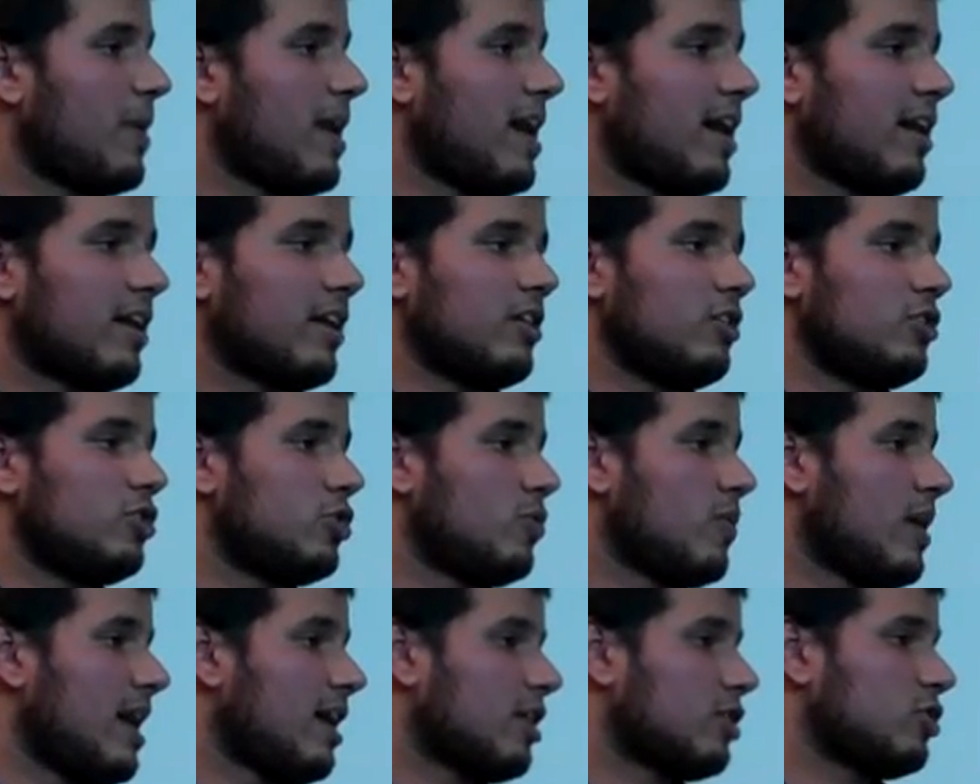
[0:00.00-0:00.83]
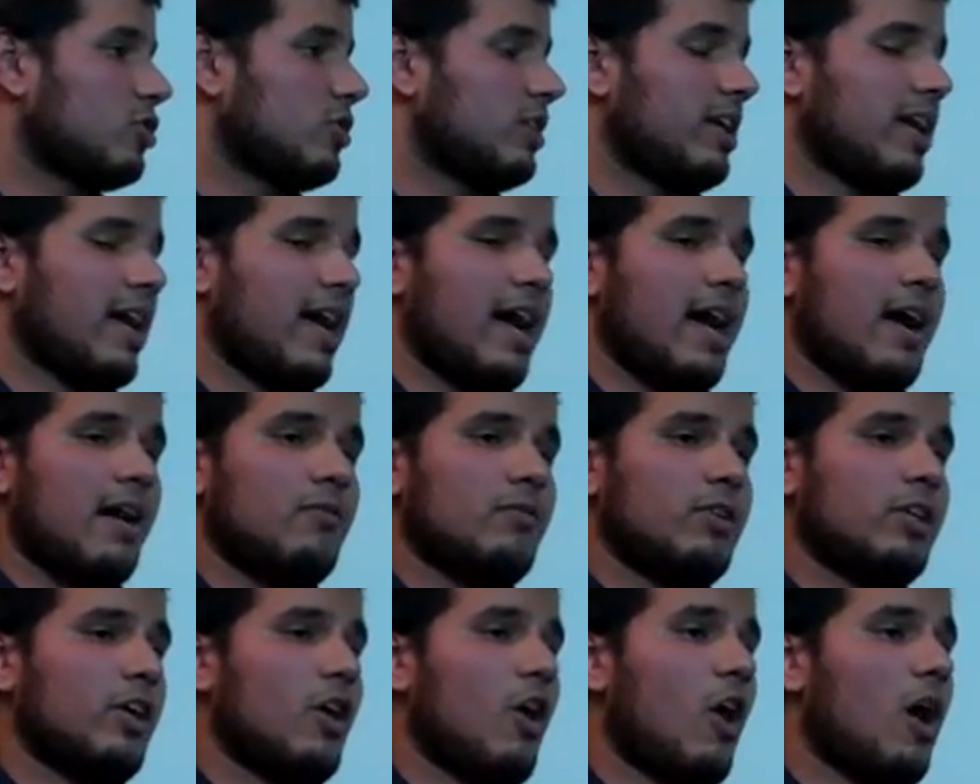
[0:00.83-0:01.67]
package, you actually
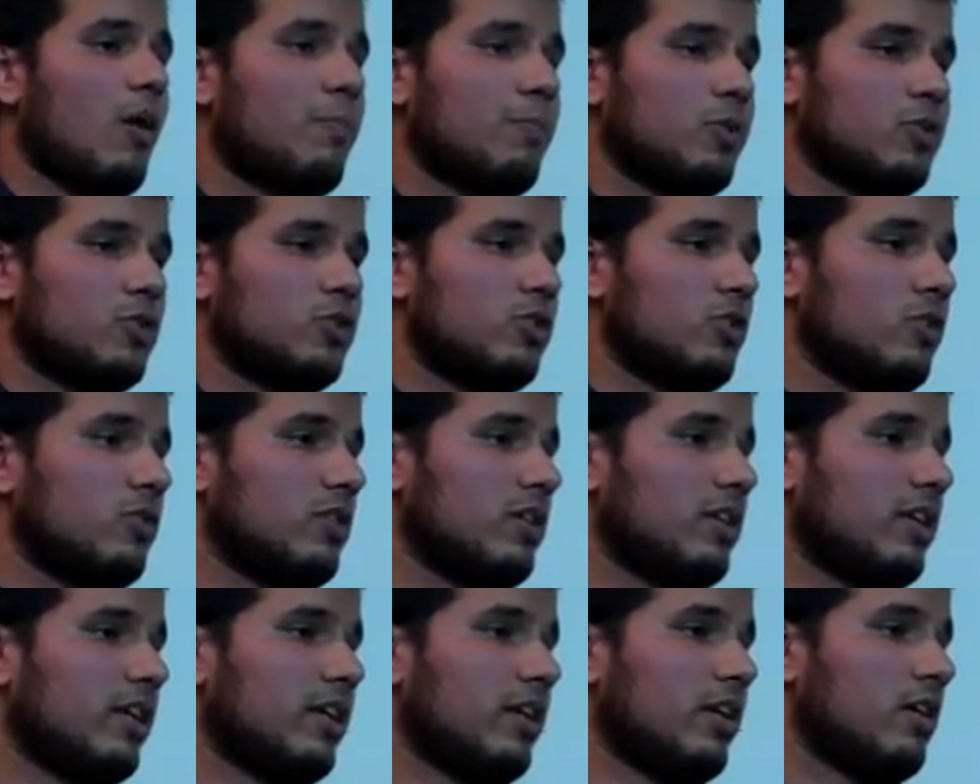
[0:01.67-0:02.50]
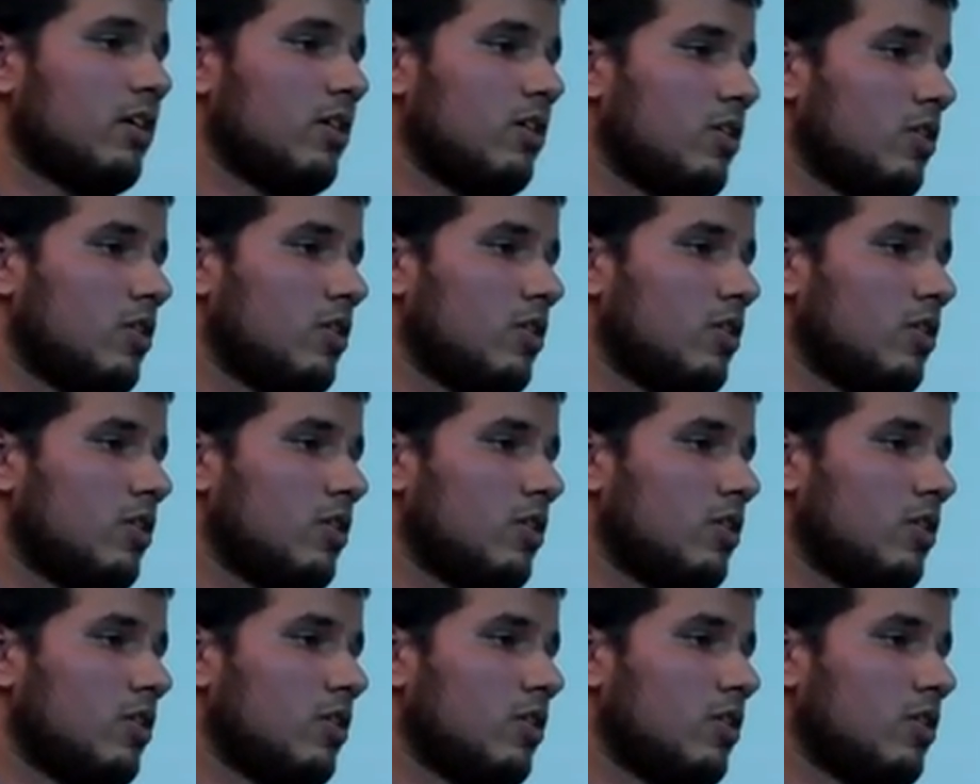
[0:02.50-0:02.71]
have the opportunity,